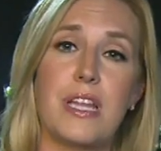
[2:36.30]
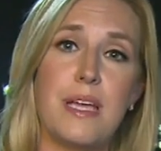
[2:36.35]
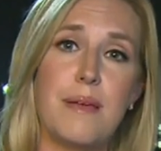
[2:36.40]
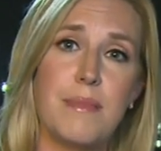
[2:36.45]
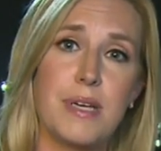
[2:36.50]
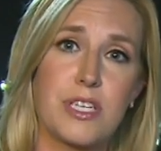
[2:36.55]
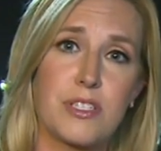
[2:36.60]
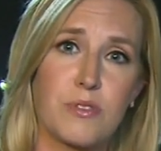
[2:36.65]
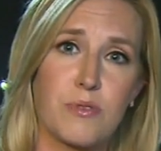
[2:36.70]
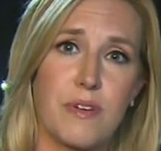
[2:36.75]

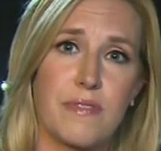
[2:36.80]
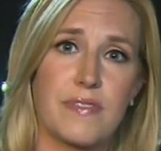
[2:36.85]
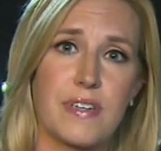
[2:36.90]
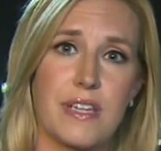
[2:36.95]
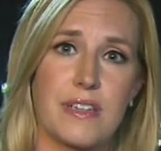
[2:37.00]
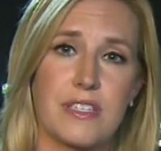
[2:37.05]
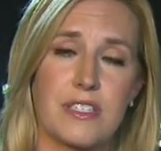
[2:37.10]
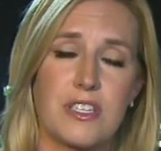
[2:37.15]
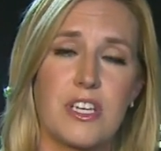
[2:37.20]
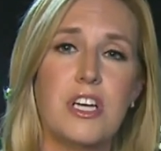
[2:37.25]
claiming to have
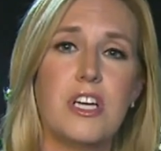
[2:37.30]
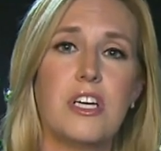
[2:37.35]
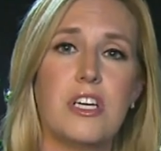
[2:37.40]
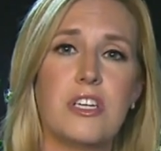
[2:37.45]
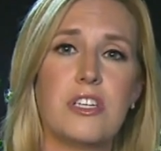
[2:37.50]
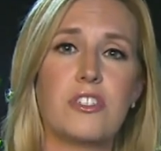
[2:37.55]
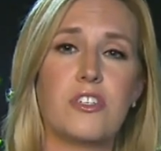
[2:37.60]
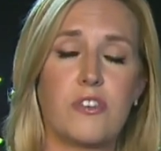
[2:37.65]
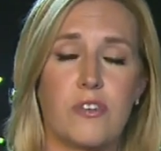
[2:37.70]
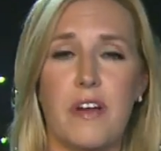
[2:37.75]
done this
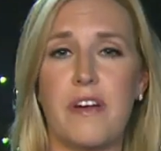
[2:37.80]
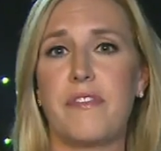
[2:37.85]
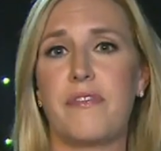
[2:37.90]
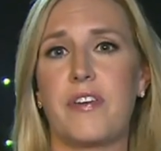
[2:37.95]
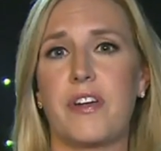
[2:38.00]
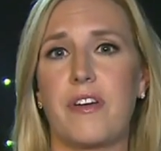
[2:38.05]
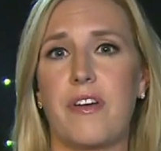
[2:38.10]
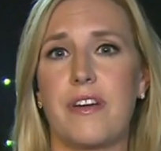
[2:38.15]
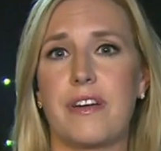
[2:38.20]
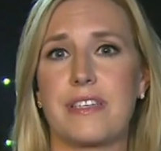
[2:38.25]
to try to
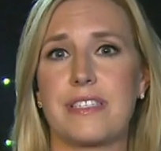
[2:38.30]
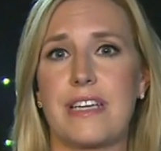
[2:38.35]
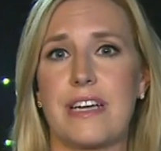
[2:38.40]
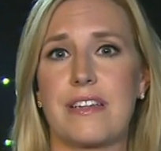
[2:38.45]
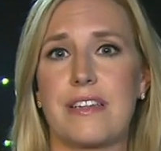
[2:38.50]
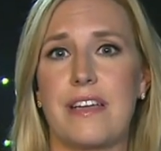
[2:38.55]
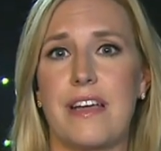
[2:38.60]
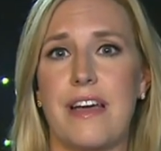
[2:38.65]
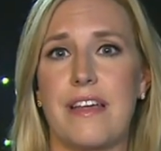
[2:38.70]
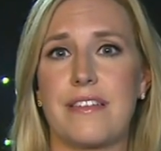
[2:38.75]
figure out
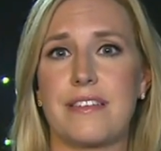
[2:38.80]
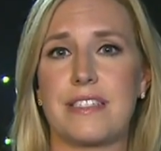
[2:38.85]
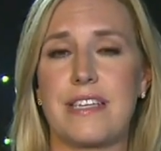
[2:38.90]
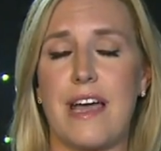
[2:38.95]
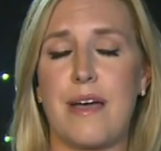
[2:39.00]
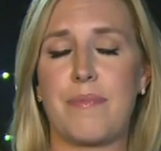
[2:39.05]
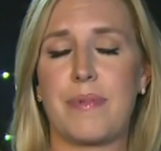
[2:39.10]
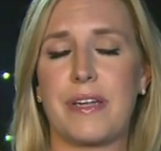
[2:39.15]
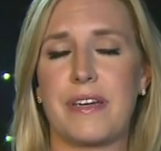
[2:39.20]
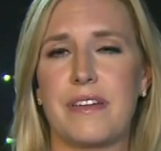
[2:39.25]
exactly how this
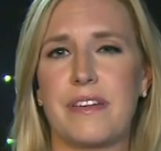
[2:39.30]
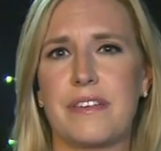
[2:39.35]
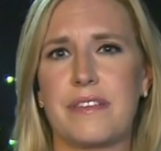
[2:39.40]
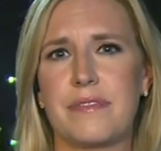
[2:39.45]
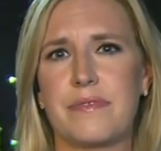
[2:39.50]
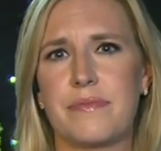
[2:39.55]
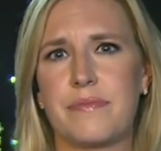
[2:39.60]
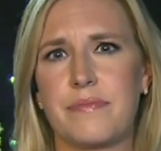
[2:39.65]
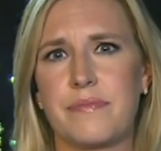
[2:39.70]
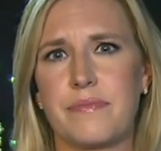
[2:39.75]
happened.
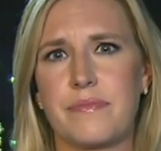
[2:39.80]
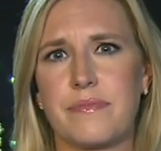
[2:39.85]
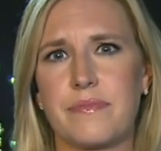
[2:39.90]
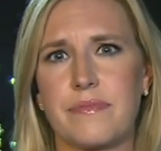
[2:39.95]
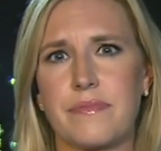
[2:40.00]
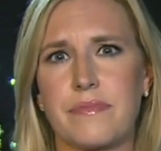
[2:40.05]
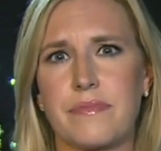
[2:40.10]
So